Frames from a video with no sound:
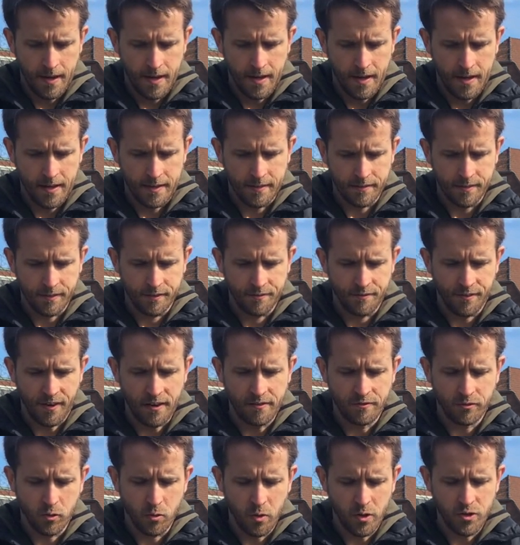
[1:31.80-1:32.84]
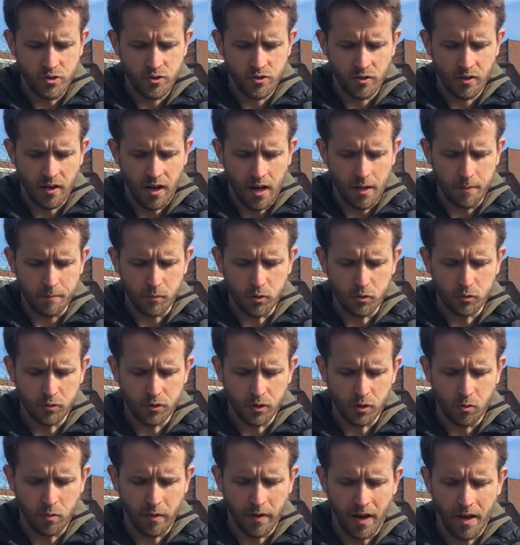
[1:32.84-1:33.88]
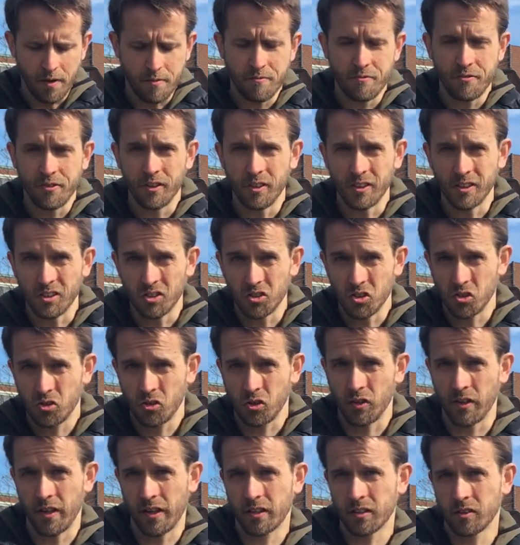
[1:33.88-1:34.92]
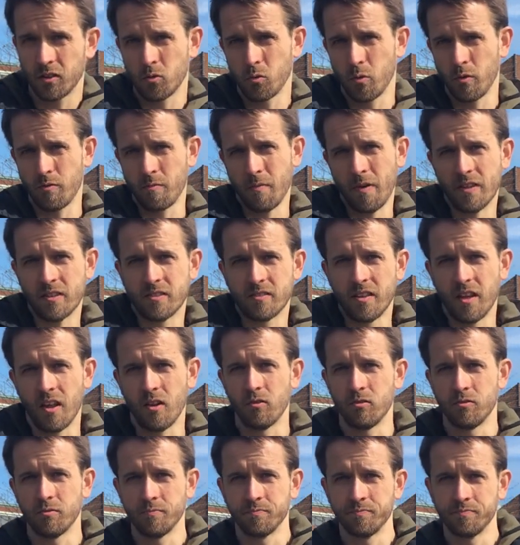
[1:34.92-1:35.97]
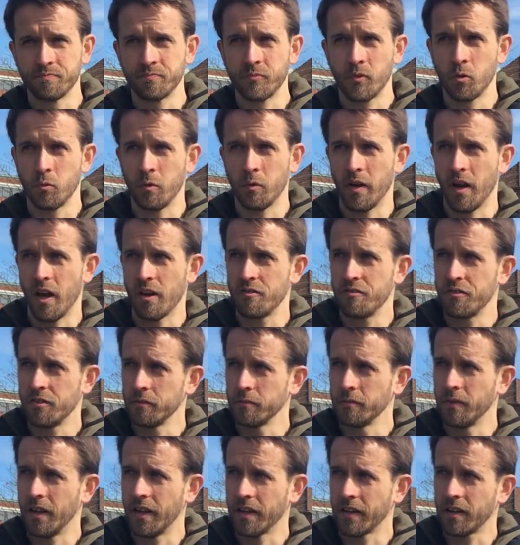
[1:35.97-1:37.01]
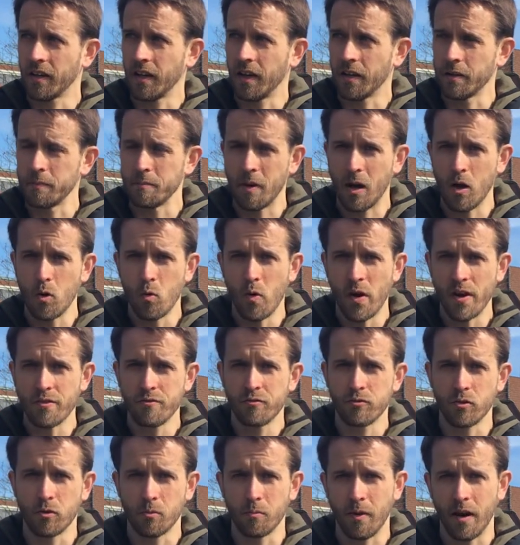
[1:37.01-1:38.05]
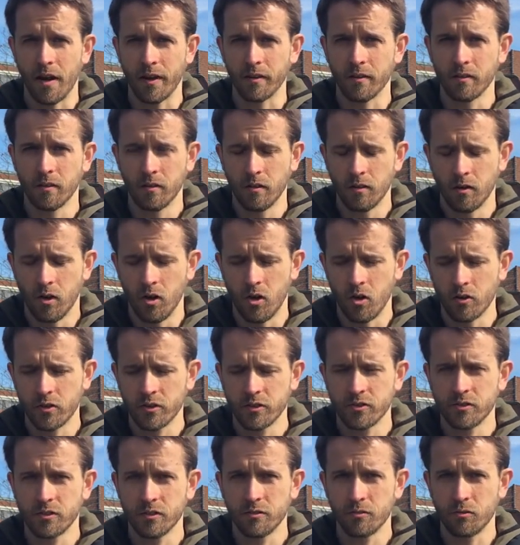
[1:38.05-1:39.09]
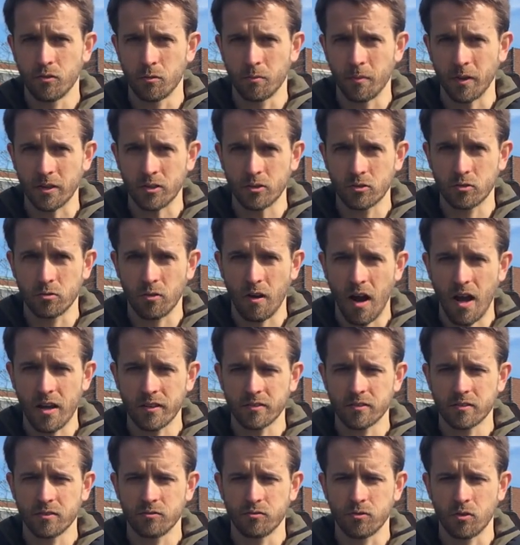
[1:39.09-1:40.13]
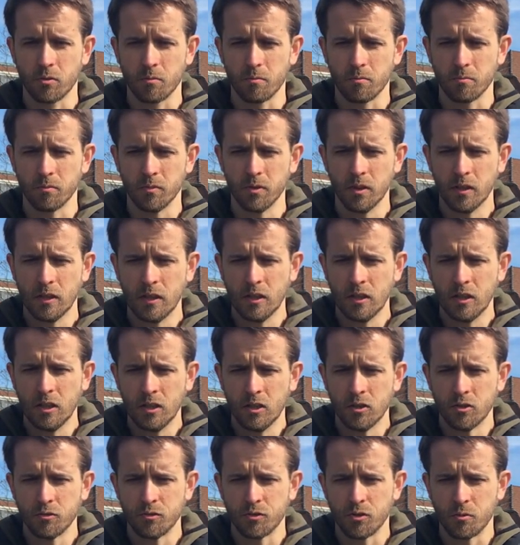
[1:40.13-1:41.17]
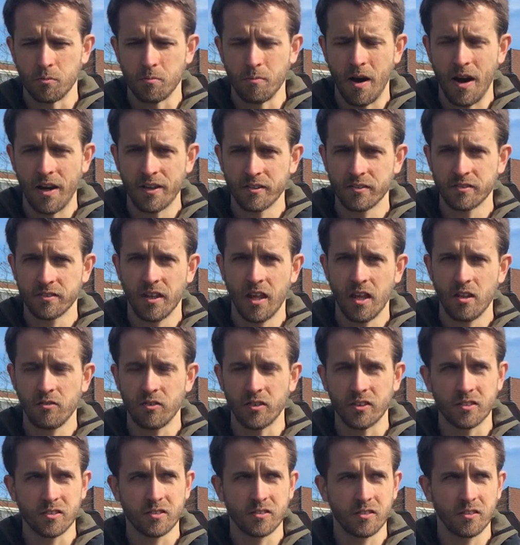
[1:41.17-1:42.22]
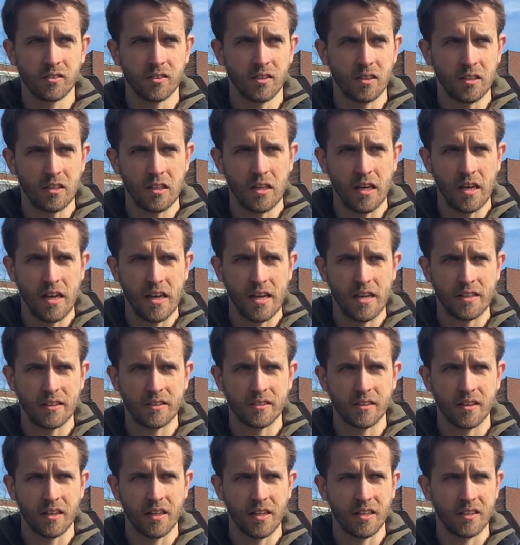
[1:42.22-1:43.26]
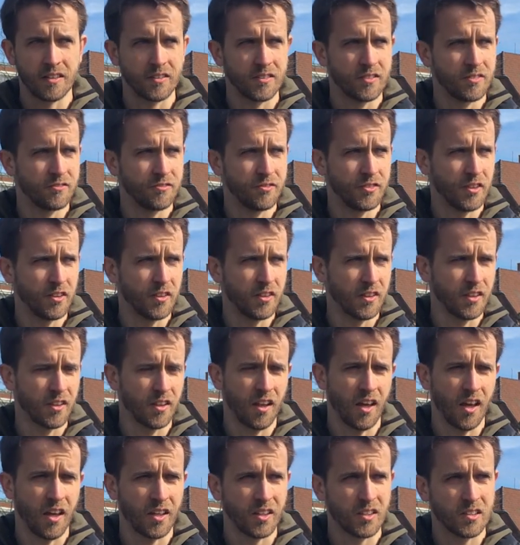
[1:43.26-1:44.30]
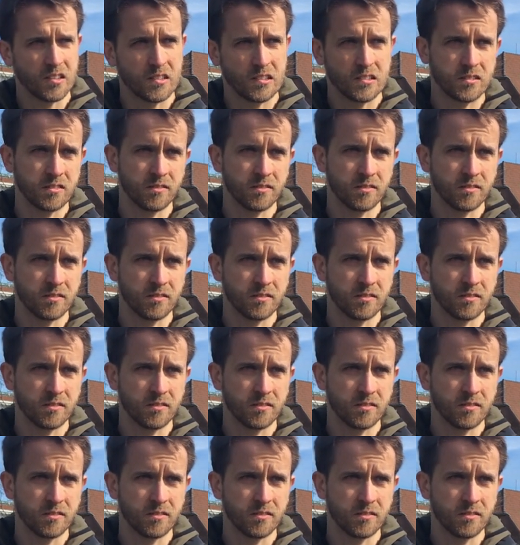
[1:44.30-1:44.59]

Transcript: and five questions I'm using when I'm feeling disconnected with myself, when I feel like I'm away from my honesty, from my trust, from from myself, and and and feeling like